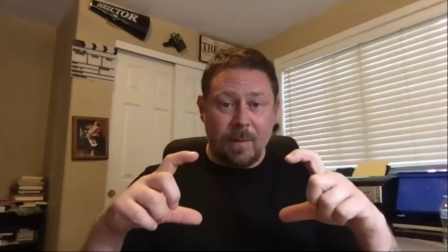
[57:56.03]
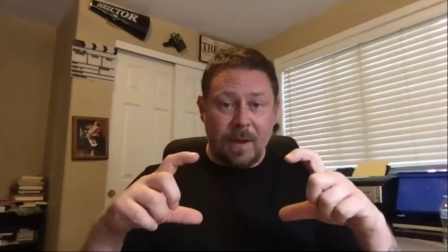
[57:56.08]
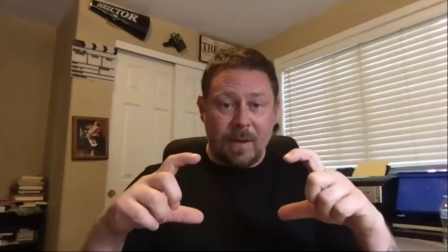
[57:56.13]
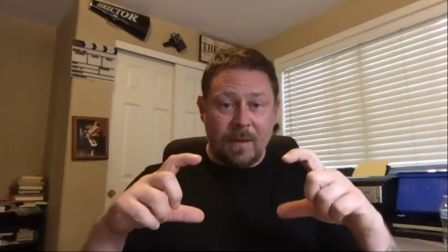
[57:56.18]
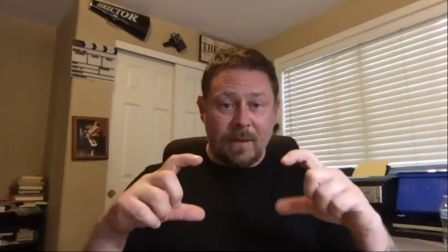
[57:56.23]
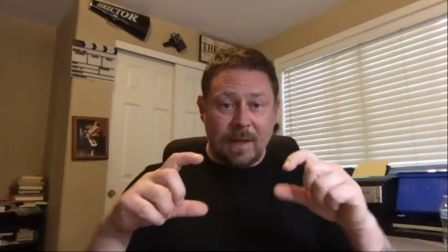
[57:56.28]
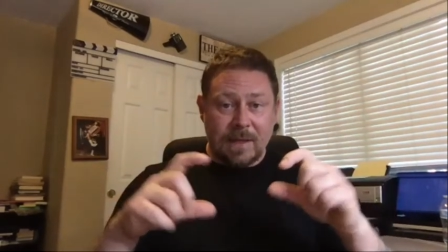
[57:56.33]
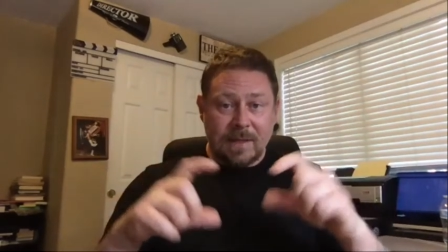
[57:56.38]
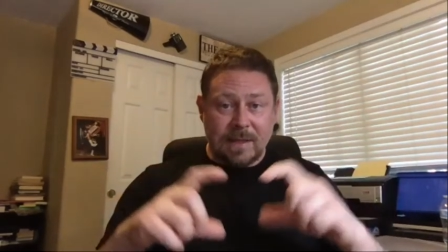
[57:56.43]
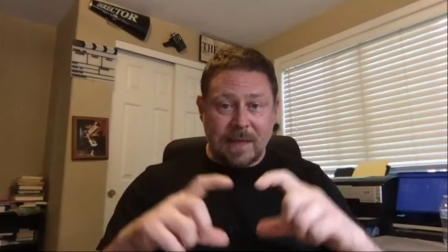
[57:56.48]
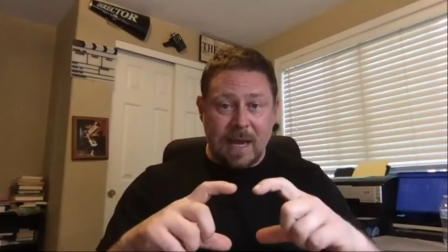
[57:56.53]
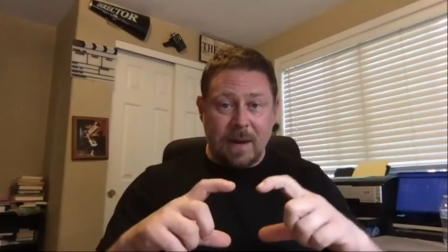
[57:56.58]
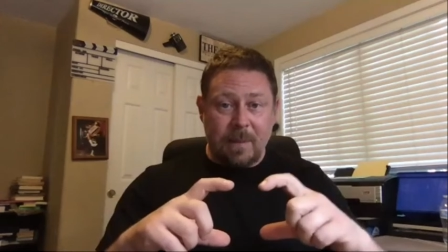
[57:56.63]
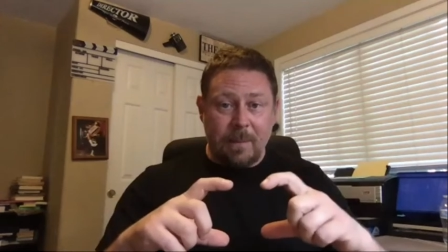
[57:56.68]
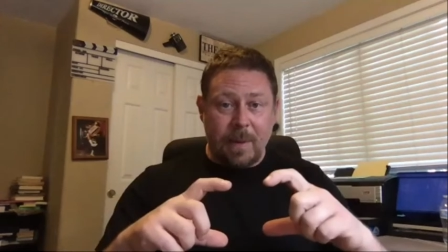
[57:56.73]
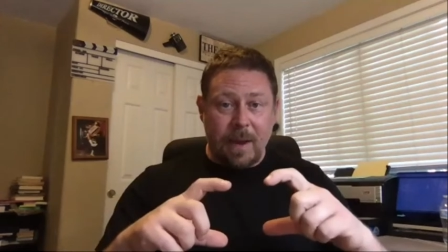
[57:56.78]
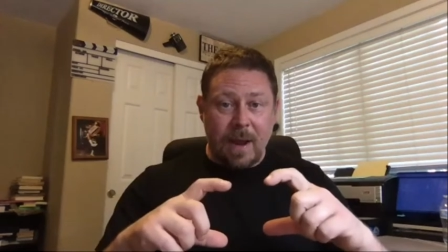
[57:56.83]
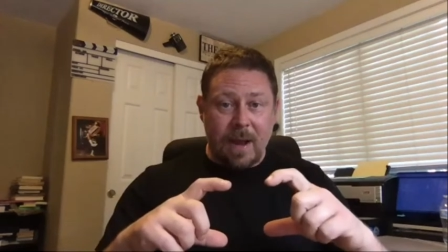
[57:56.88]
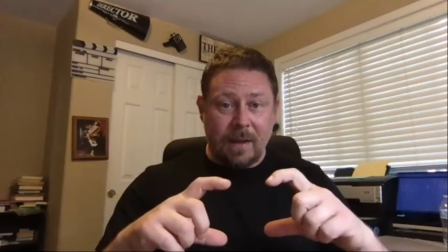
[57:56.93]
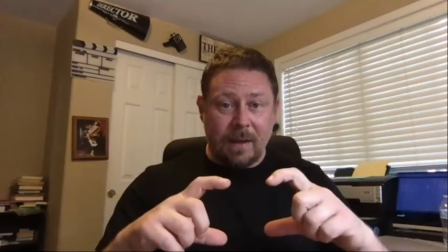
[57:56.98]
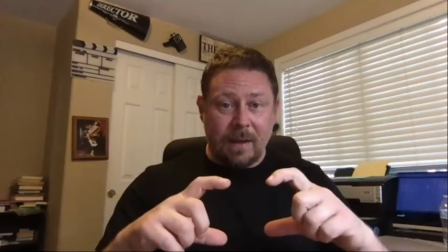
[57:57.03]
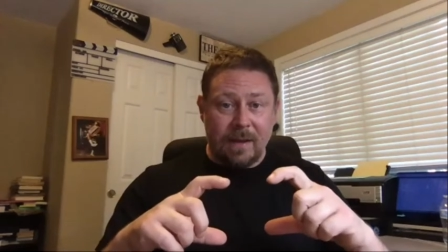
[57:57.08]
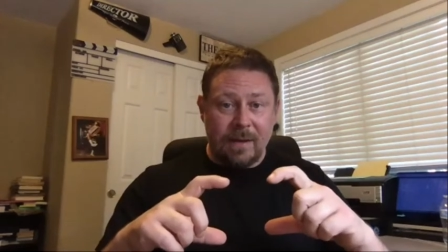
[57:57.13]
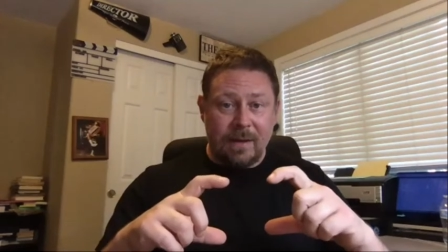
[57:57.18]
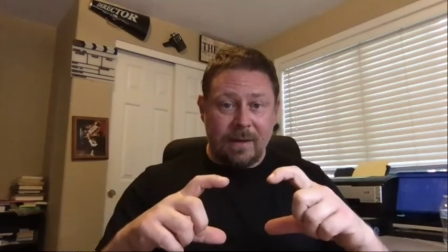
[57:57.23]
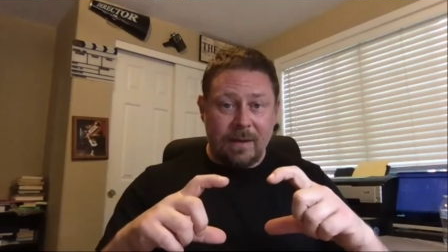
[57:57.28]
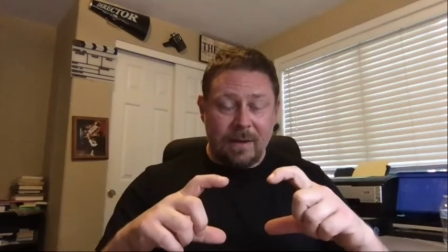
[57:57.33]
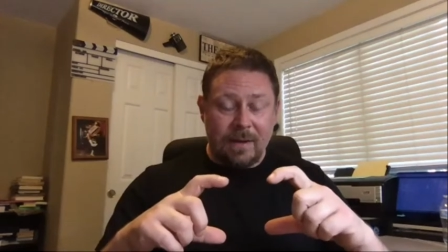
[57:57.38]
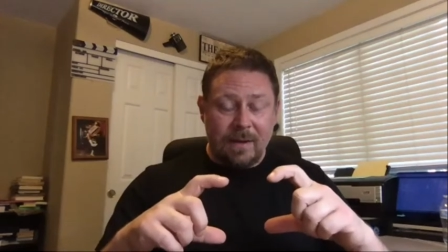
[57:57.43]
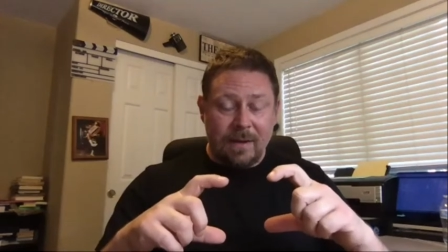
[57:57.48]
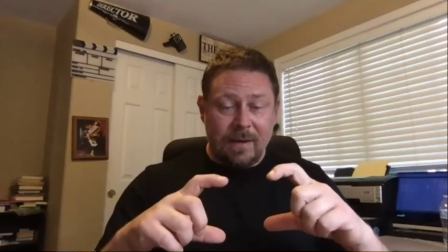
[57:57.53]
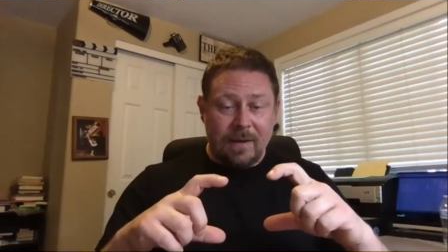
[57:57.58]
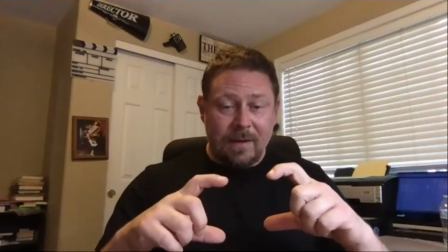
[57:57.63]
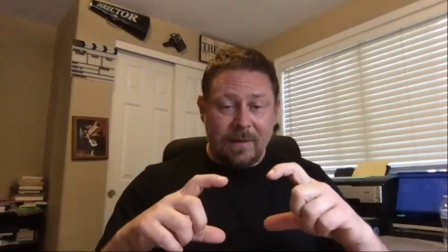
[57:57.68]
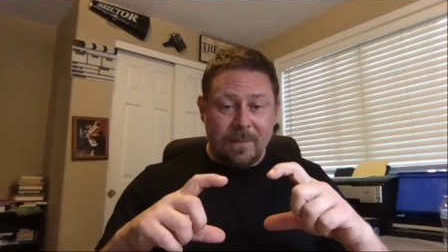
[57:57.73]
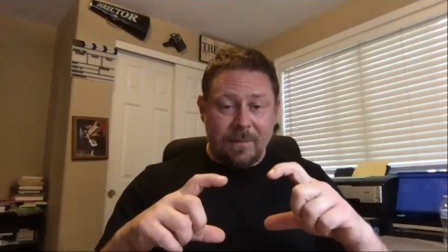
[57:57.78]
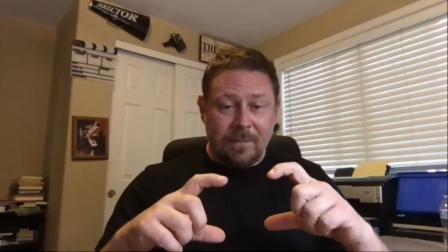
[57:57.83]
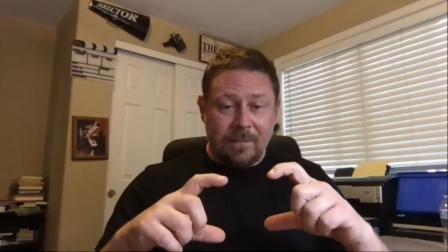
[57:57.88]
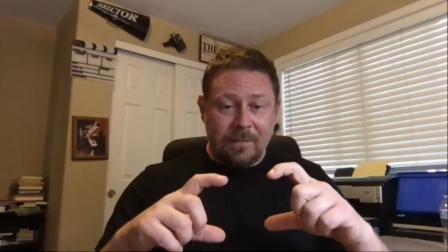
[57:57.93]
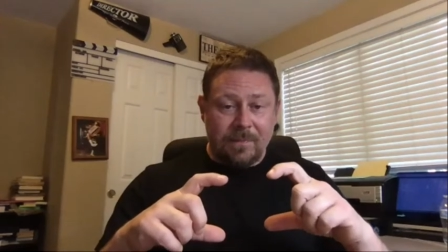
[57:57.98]
that's got a ballot.
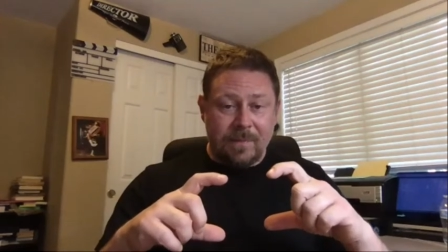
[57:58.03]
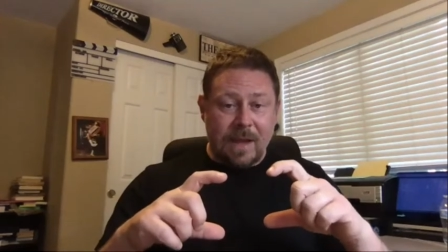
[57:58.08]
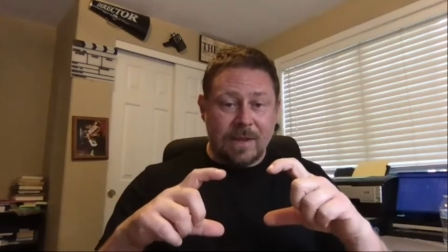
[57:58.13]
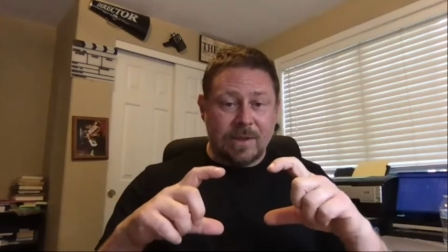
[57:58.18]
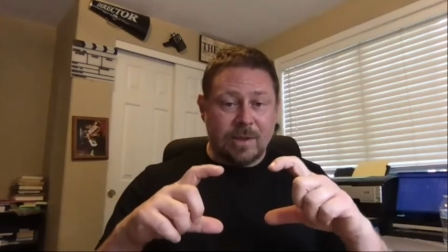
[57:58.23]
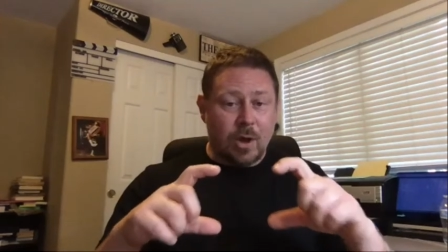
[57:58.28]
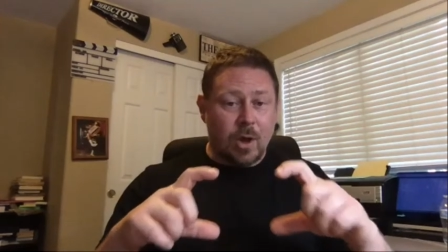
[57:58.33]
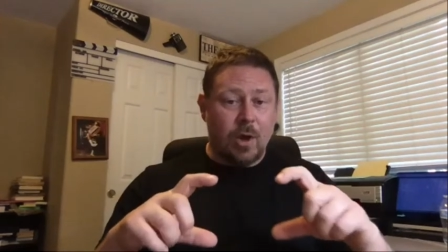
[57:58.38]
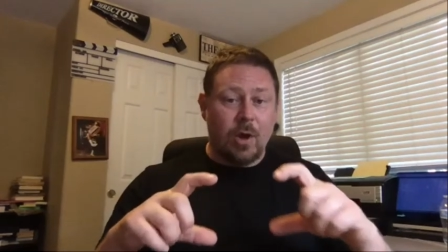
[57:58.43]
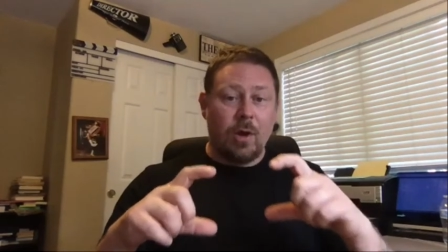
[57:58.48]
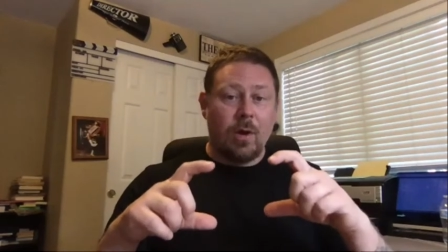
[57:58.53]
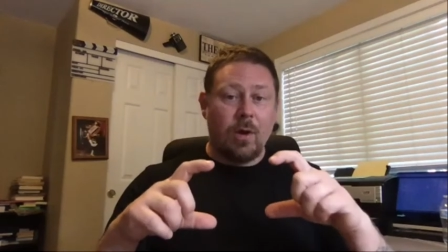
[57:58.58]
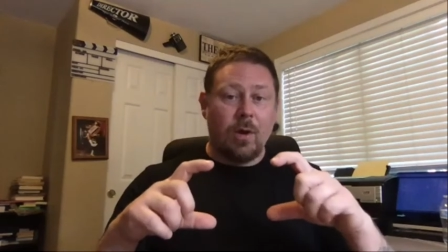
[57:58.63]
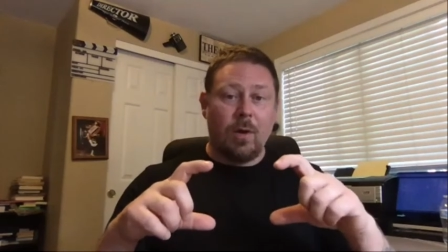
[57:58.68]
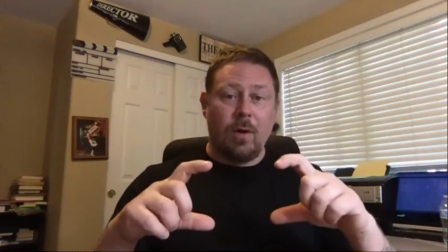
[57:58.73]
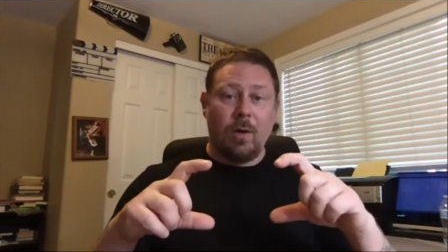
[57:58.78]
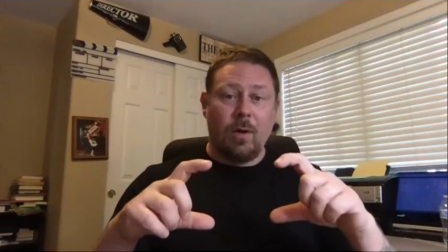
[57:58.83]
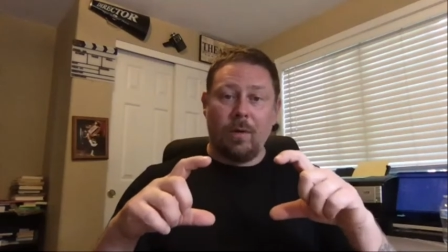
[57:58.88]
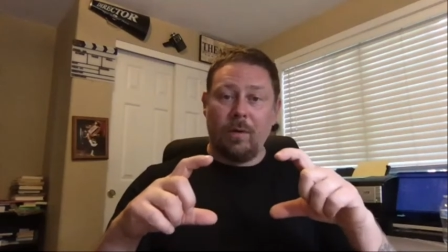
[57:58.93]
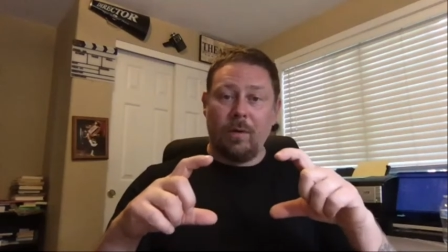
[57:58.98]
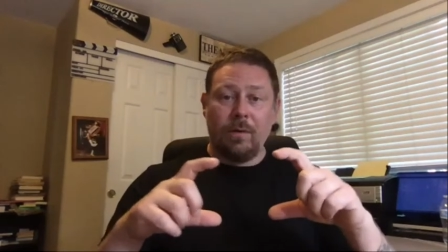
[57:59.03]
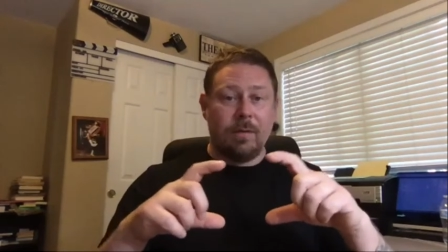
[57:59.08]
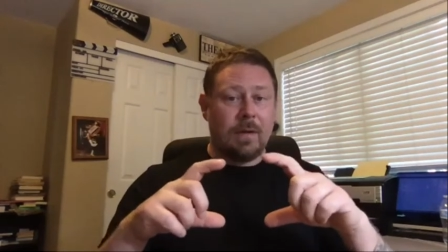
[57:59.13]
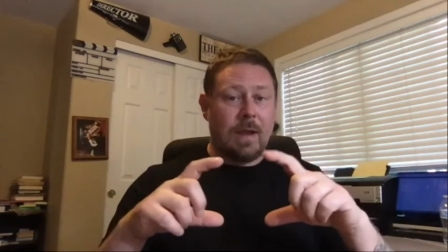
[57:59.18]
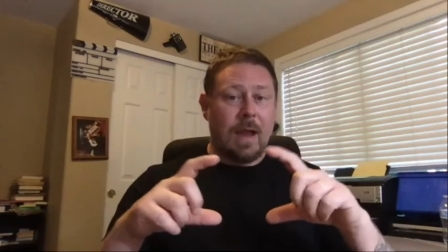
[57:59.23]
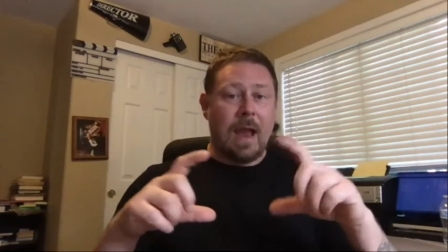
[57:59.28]
That's all.